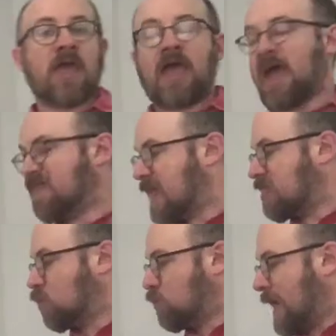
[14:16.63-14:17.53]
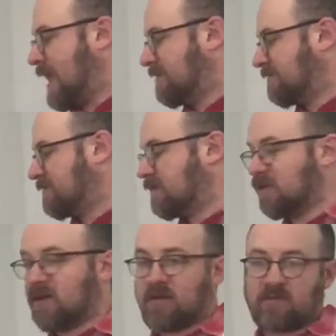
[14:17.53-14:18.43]
and then the rest
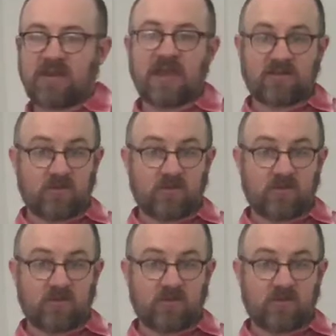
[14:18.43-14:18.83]
to get to